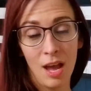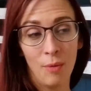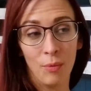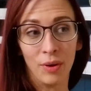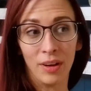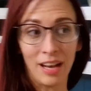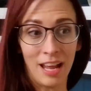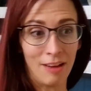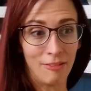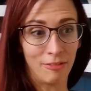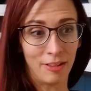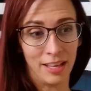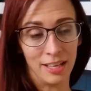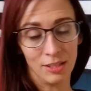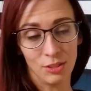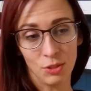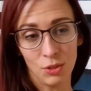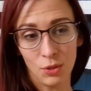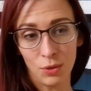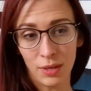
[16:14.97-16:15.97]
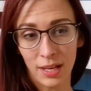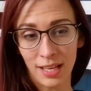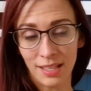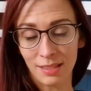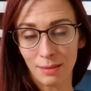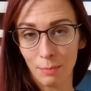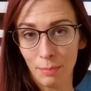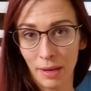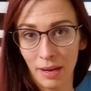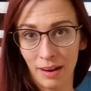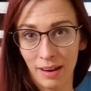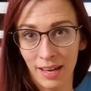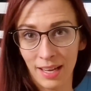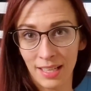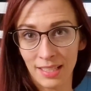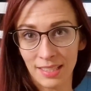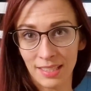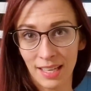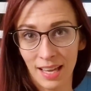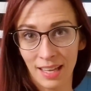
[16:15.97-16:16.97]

We're gonna have like 2 days in Paris,